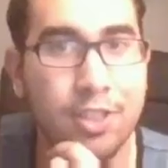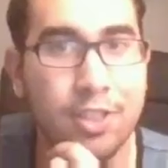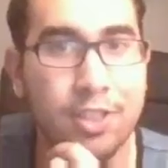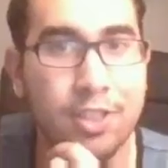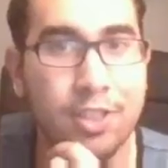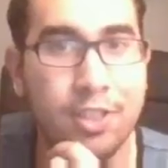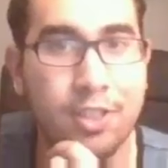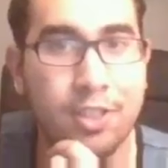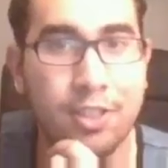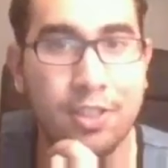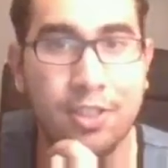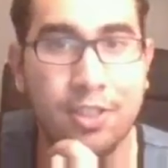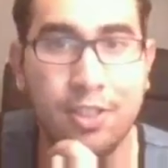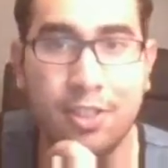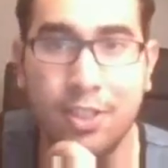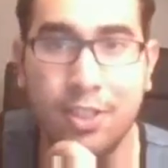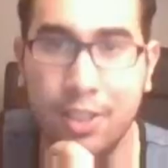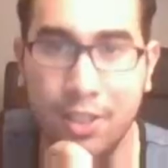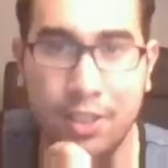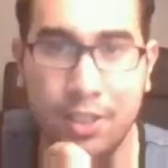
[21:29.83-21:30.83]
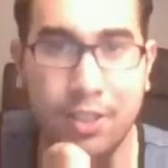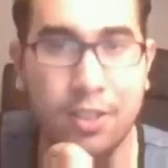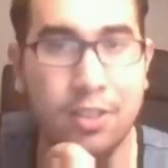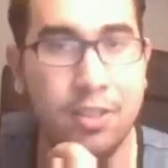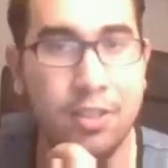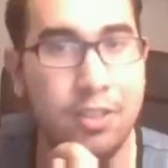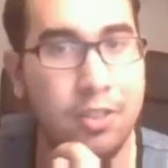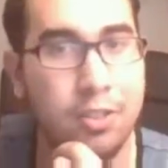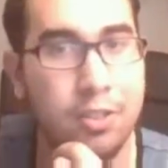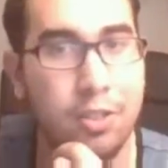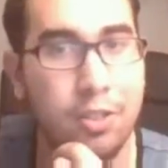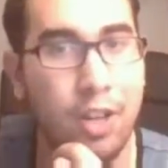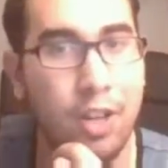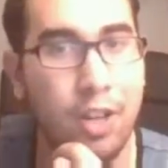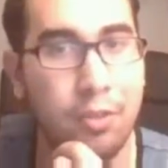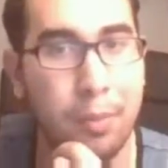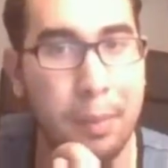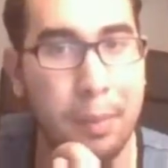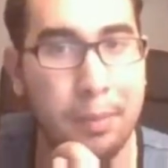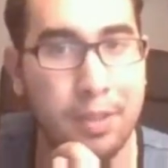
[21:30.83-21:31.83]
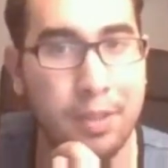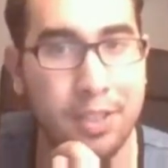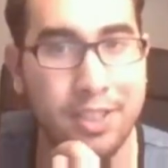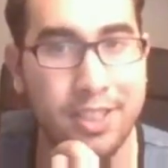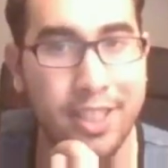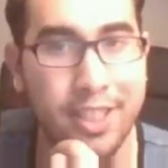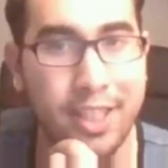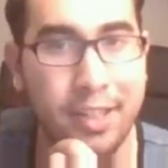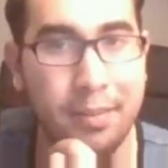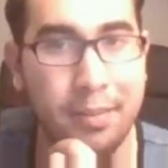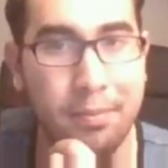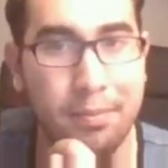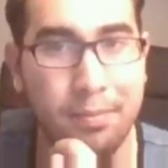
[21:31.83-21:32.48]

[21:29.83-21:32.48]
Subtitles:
still too dark for people to see.